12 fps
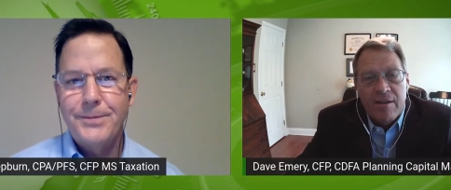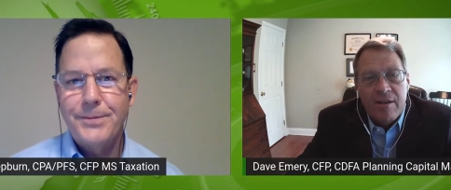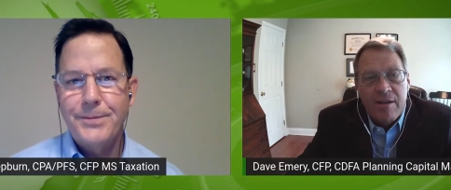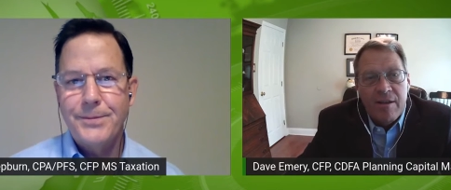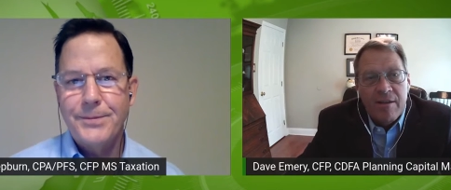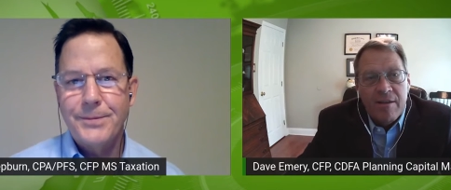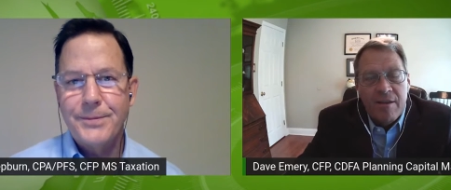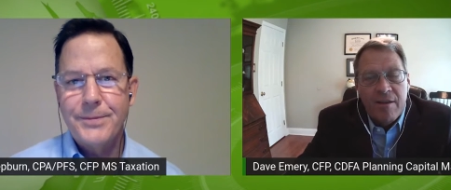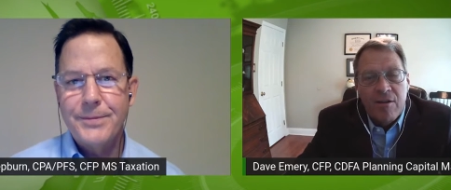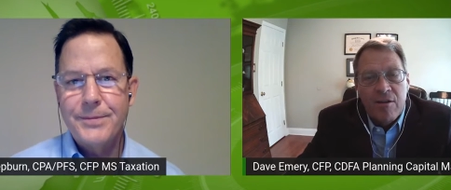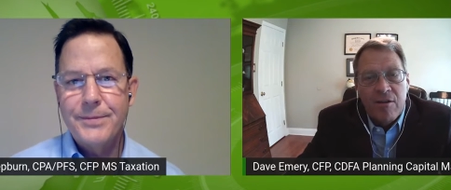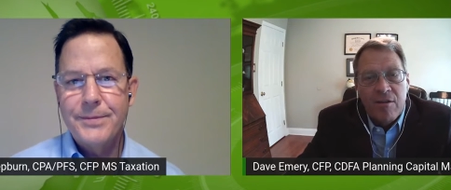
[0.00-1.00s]
Speaker 1: yeah,
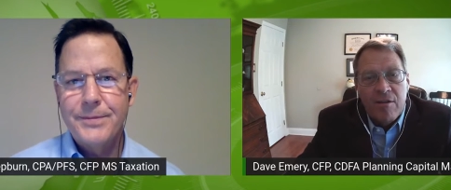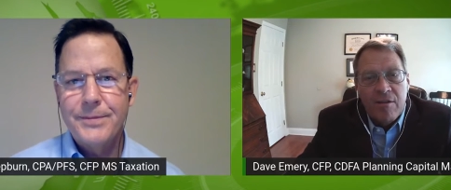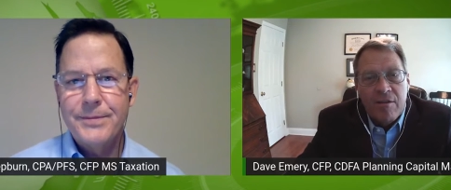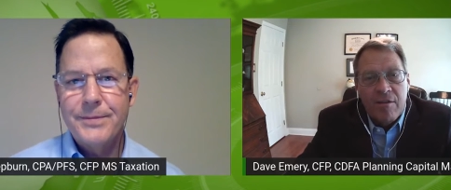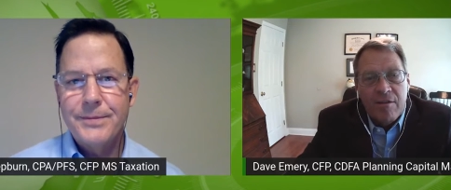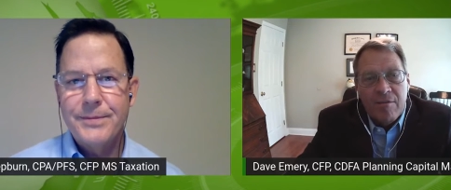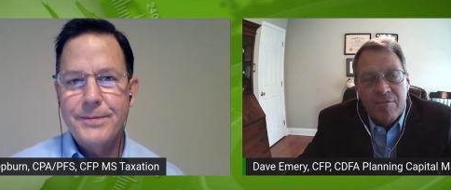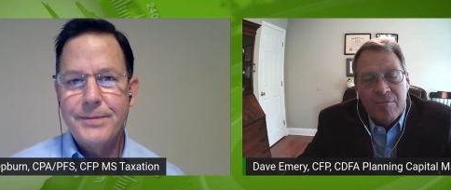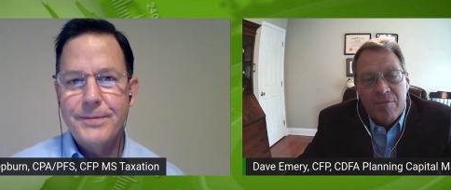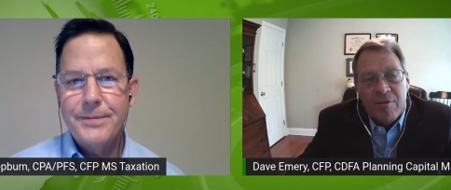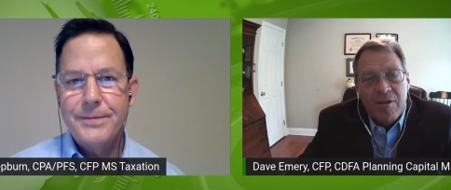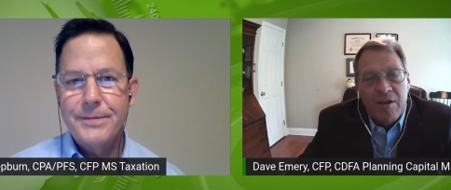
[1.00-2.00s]
you hear on
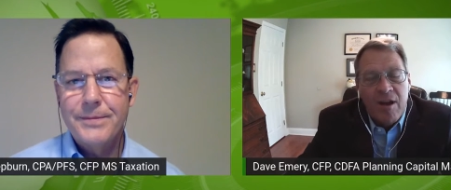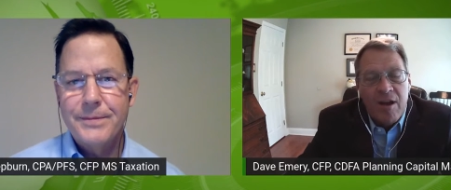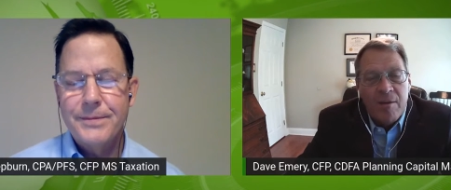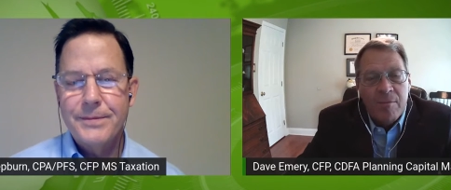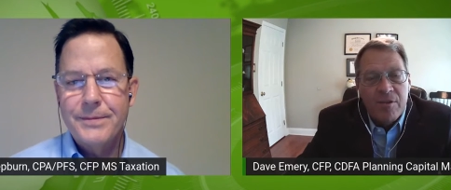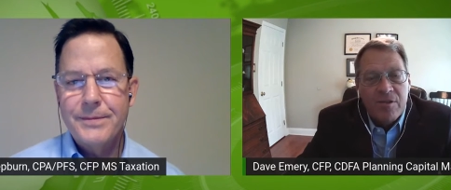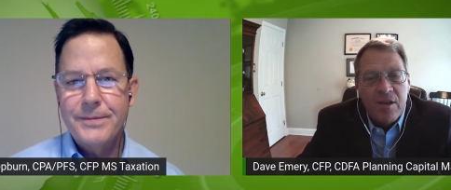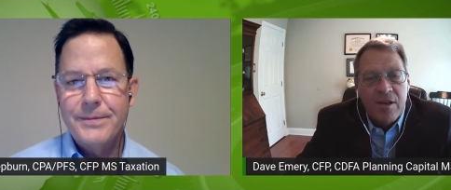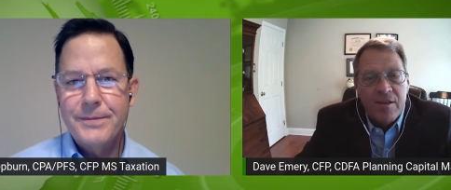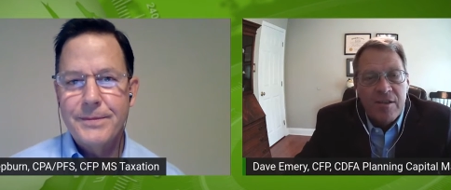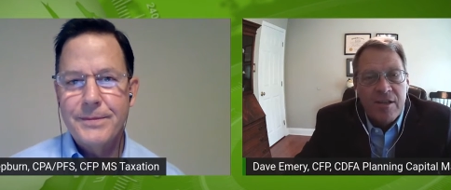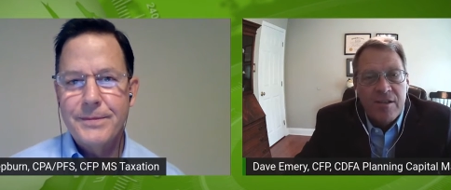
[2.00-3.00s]
economists
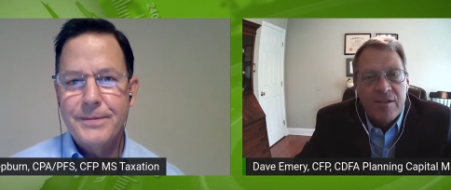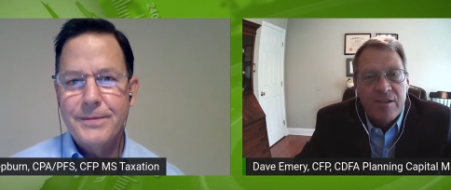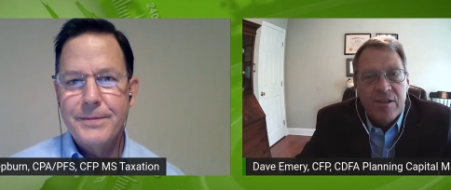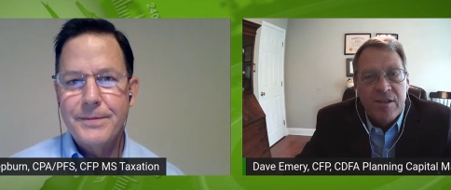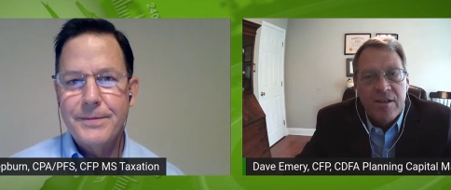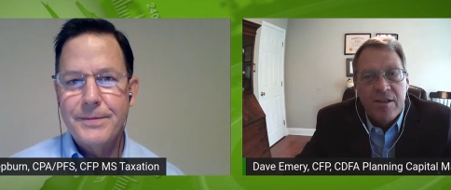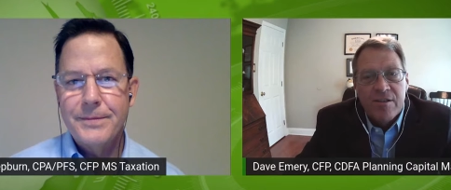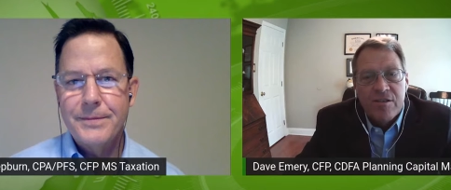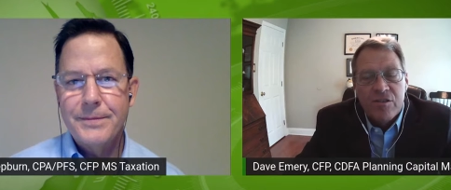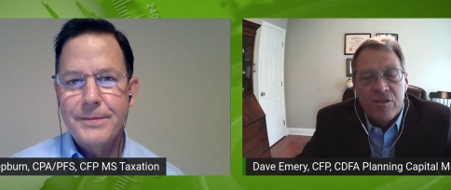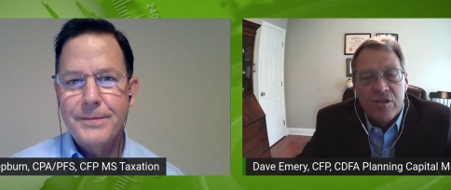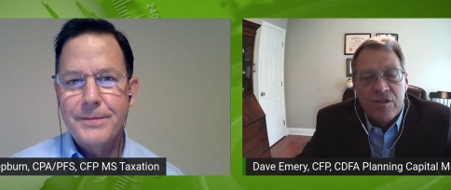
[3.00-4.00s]
say, is it
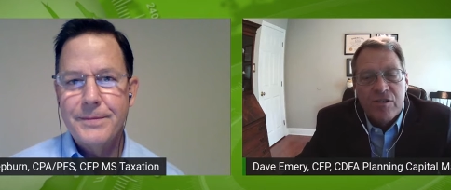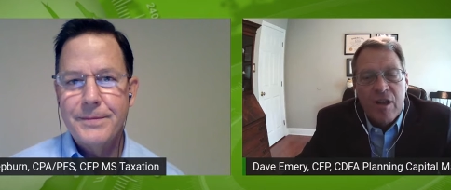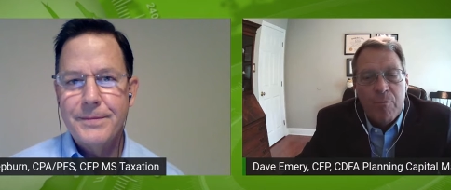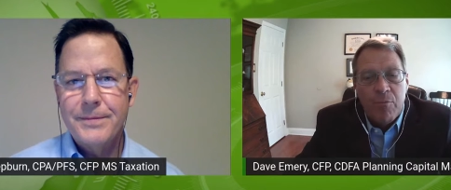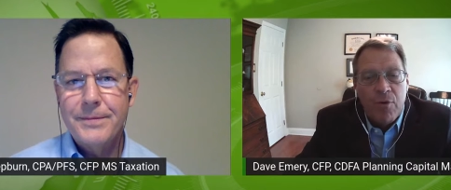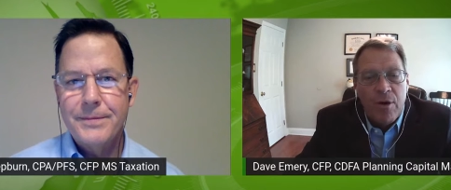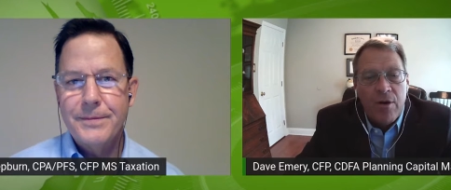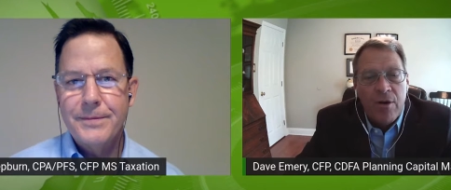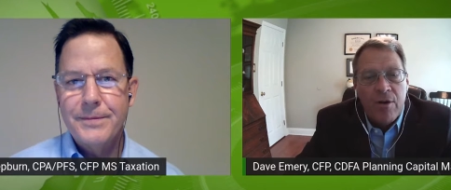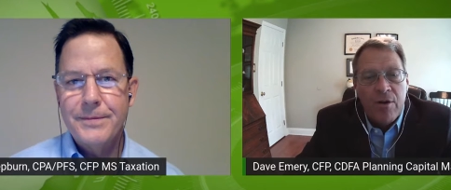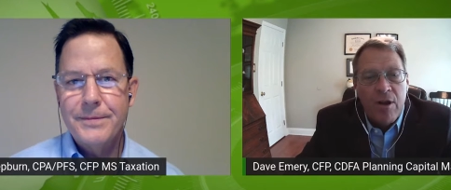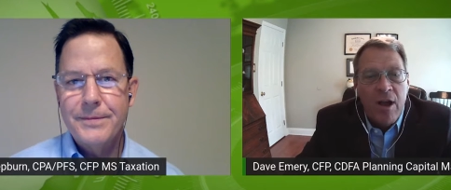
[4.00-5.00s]
is it just
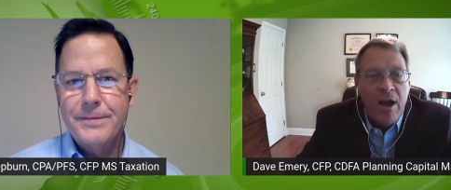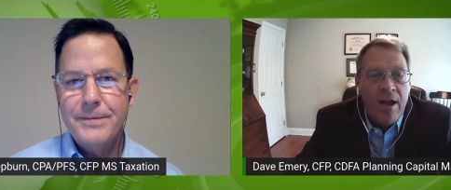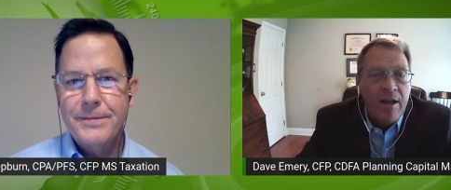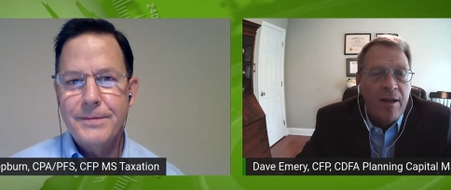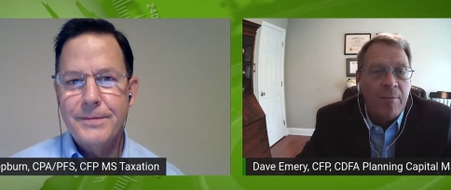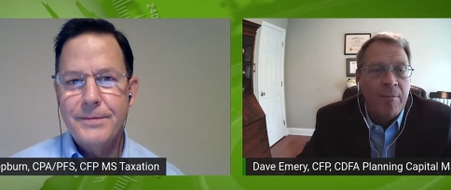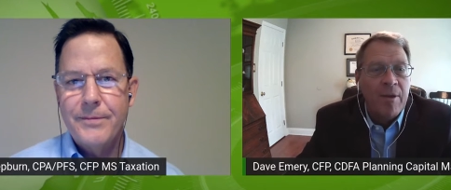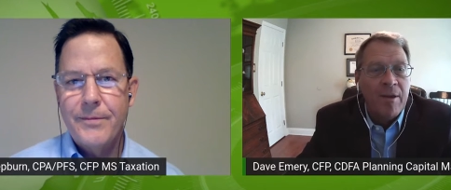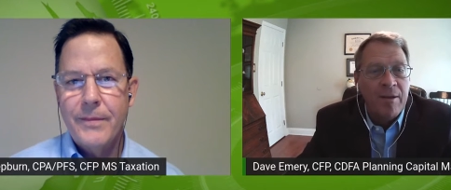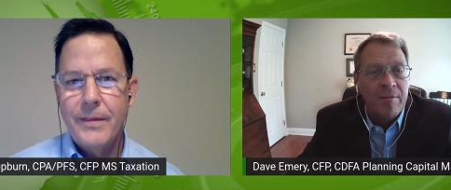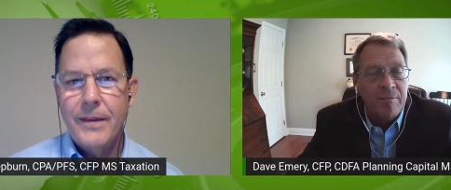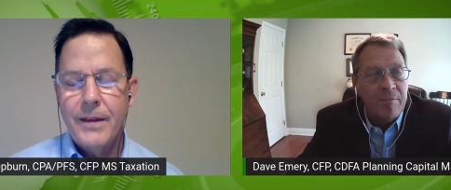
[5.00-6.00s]
temporary or not? I
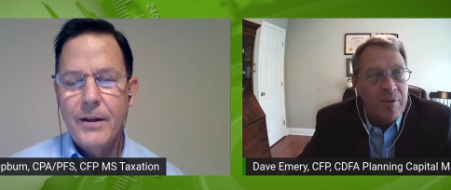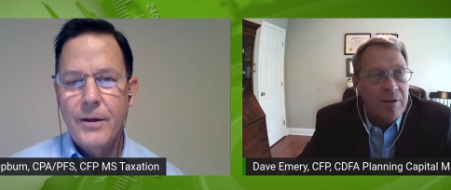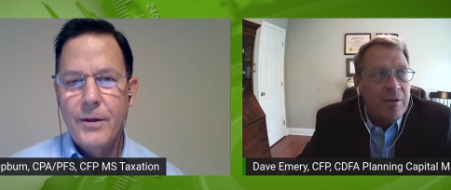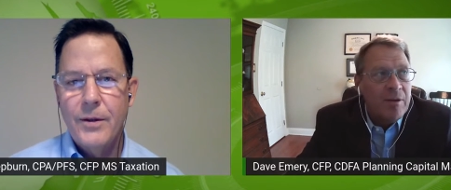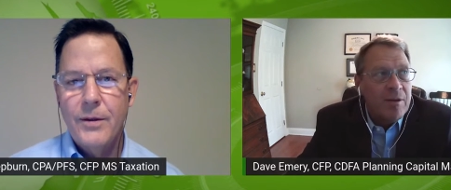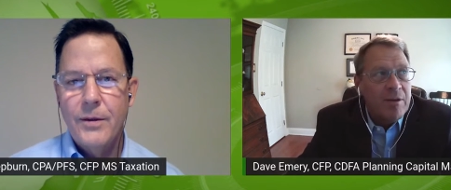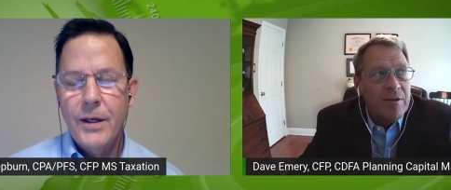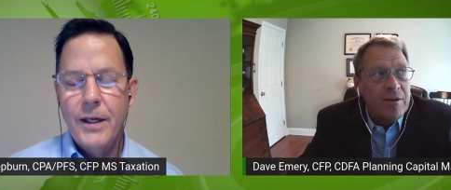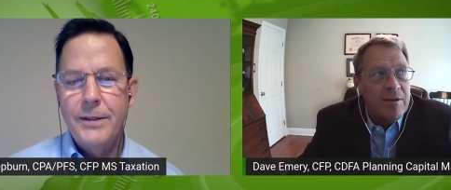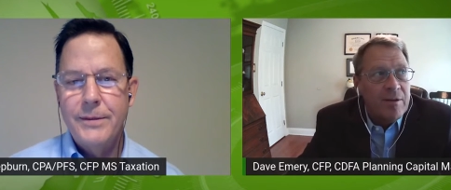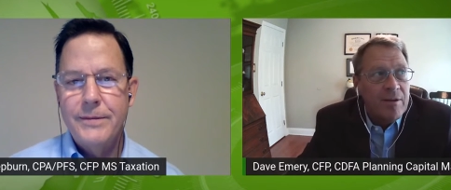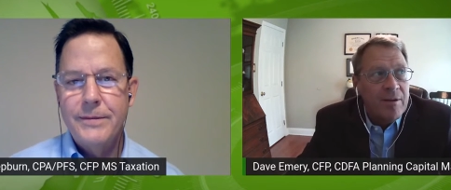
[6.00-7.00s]
mean,
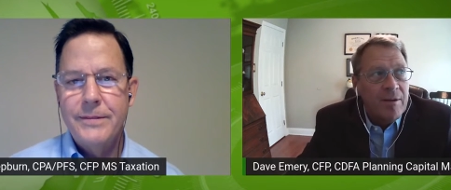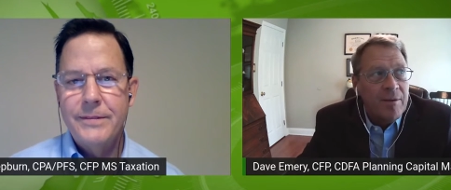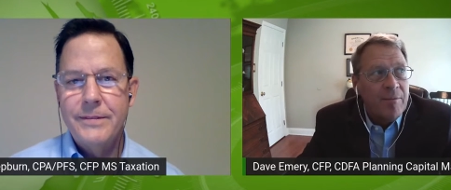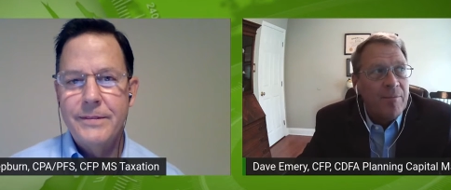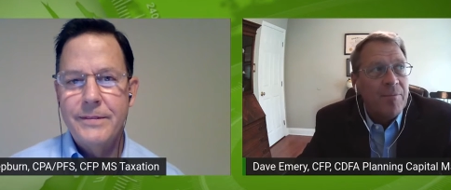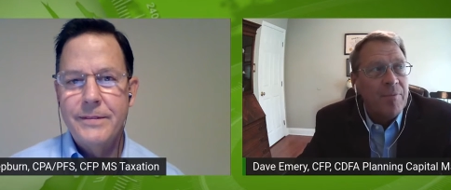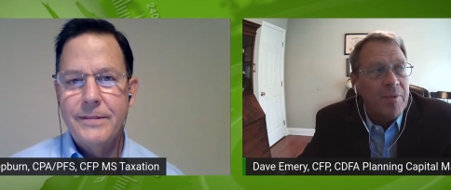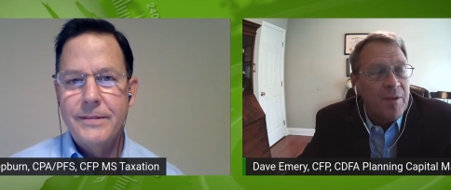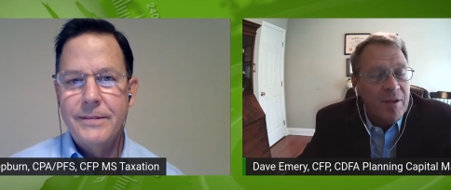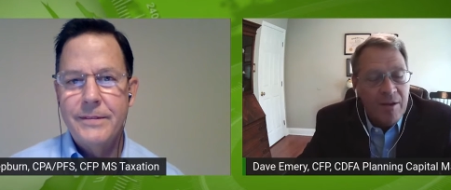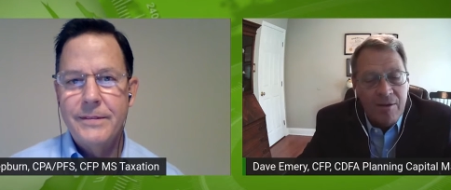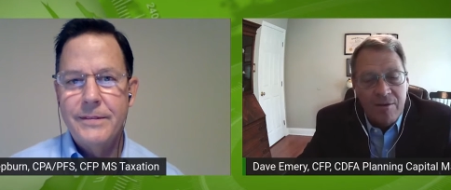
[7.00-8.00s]
right. Um,
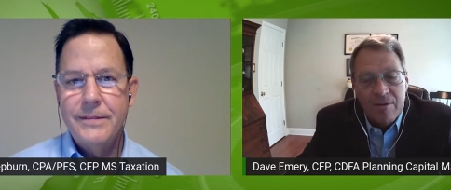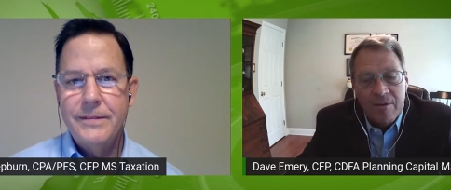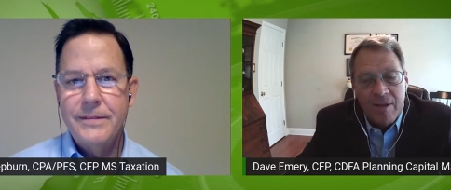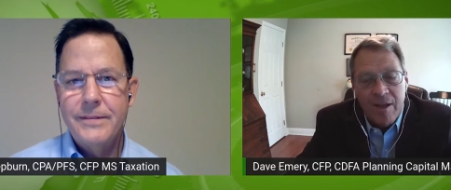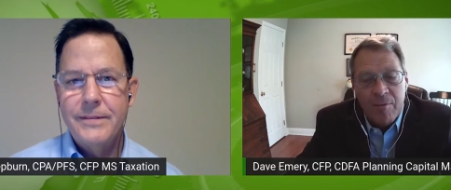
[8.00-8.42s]
you know, a